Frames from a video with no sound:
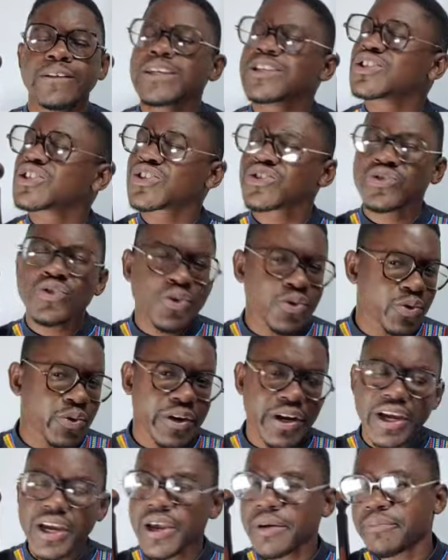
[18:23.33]
It's not
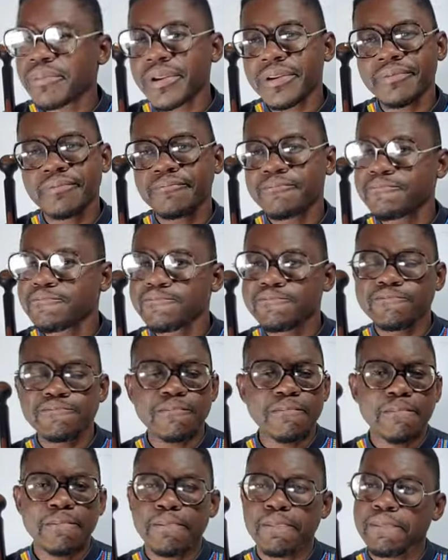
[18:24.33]
gonna happen.
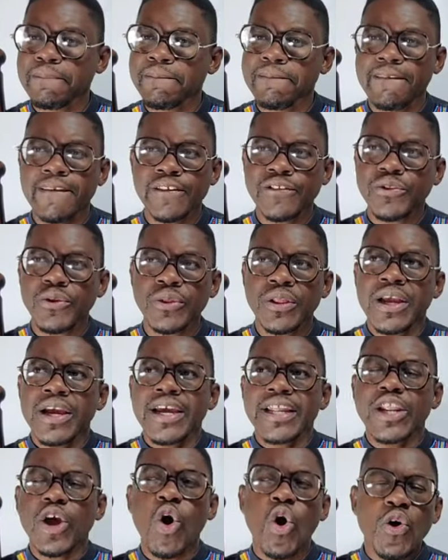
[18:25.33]
It's not.
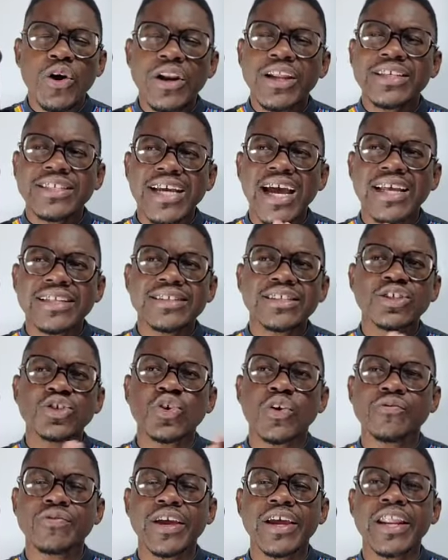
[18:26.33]
The only
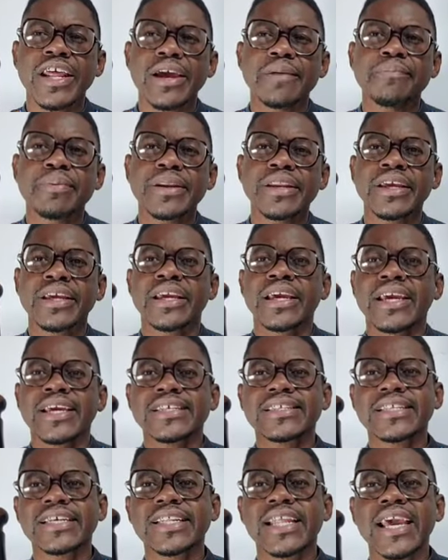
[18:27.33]
chances of that happening
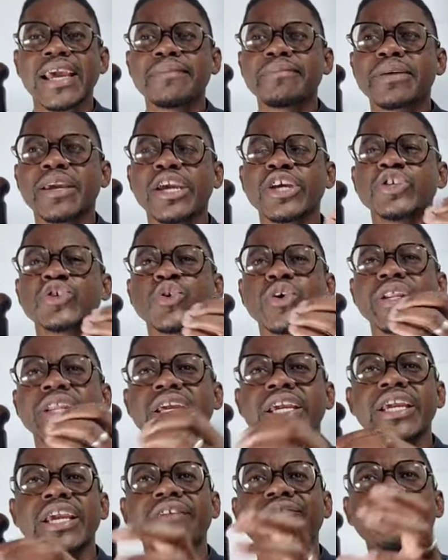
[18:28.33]
is that MK
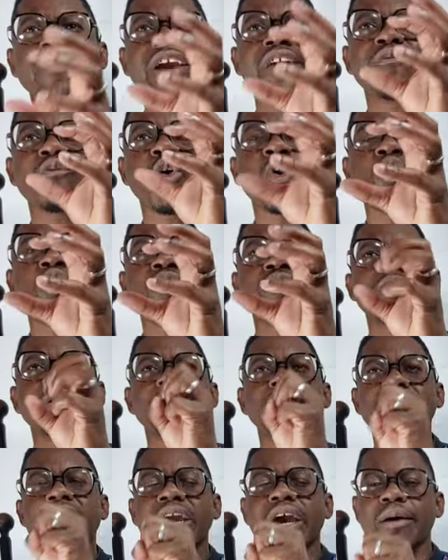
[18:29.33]
join EFF, all of
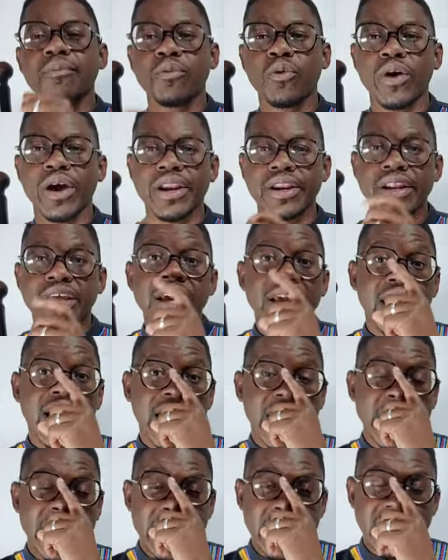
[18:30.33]
them become one.
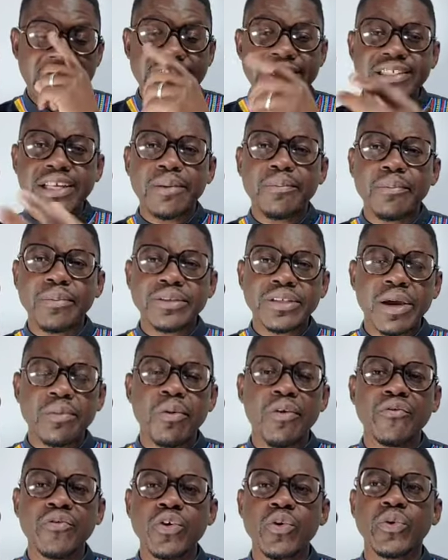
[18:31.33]
And
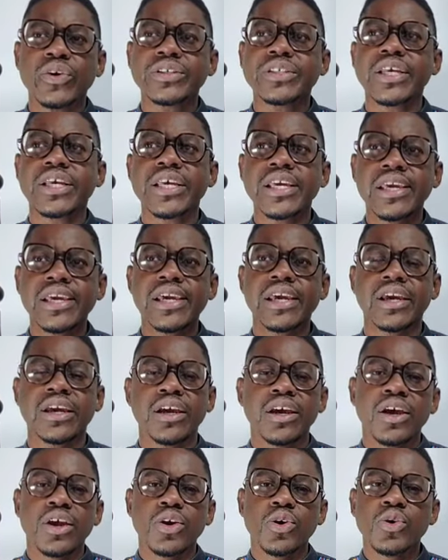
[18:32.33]
some of you were saying,
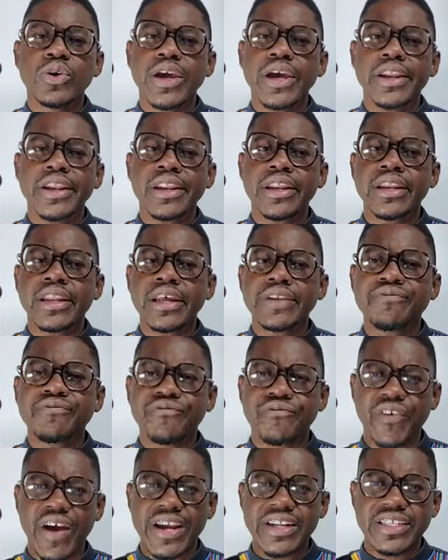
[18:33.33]
King, look at the
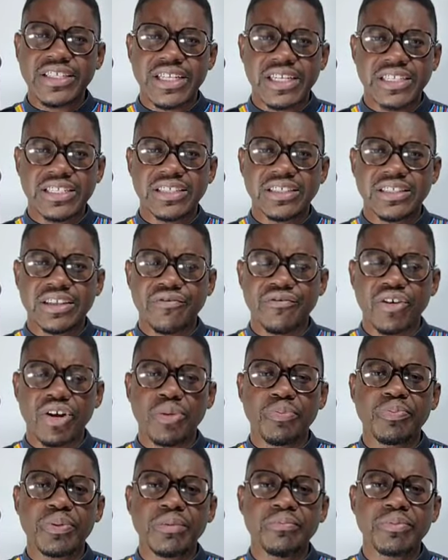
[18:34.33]
fight that is
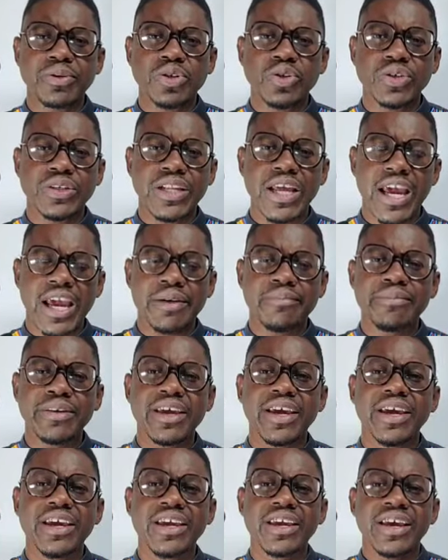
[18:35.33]
developing between
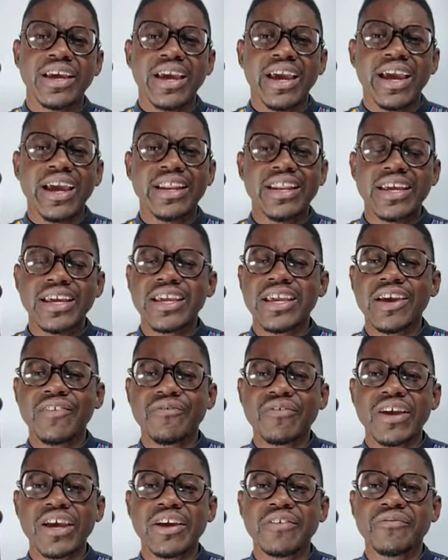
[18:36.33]
MK and the
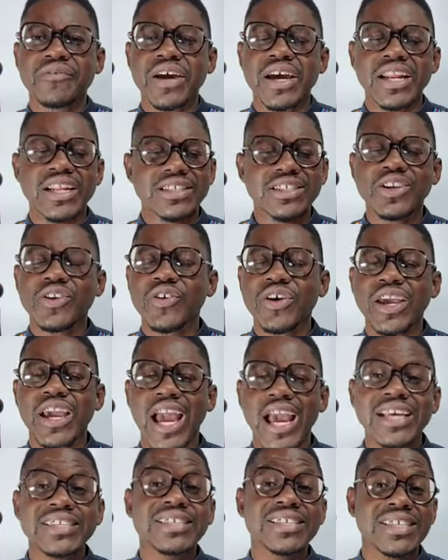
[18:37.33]
EFF. And I said, okay,
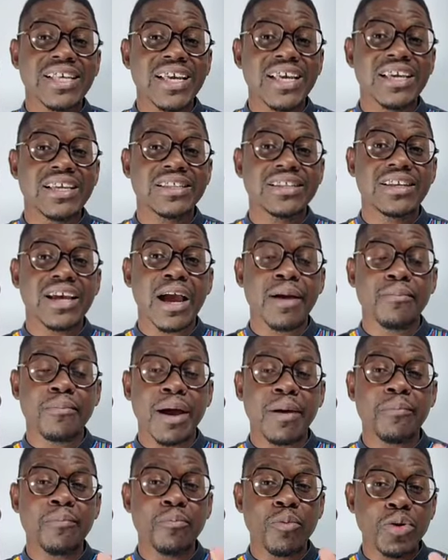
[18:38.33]
I see it.
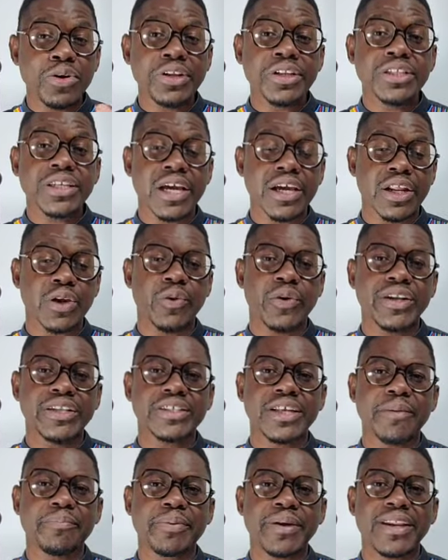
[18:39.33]
I'm monitoring what
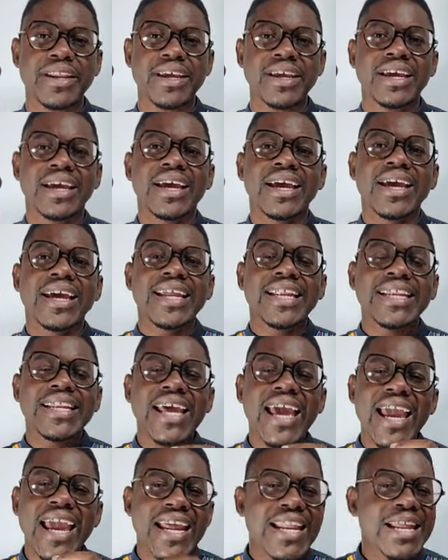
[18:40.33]
is happening.
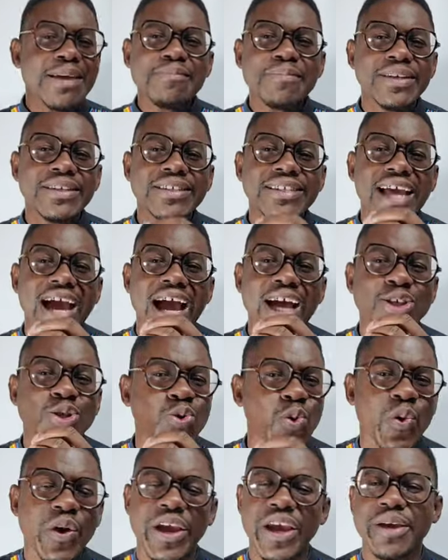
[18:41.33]
The enemies are
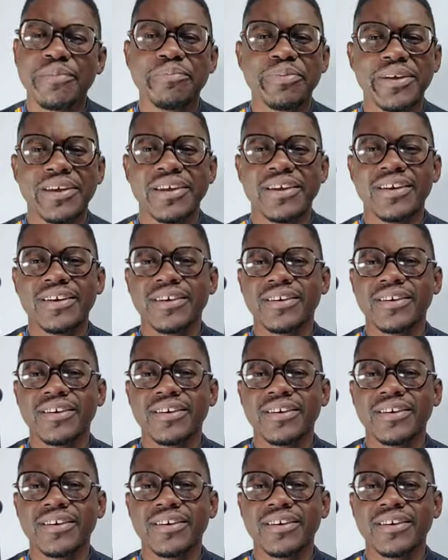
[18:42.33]
so happy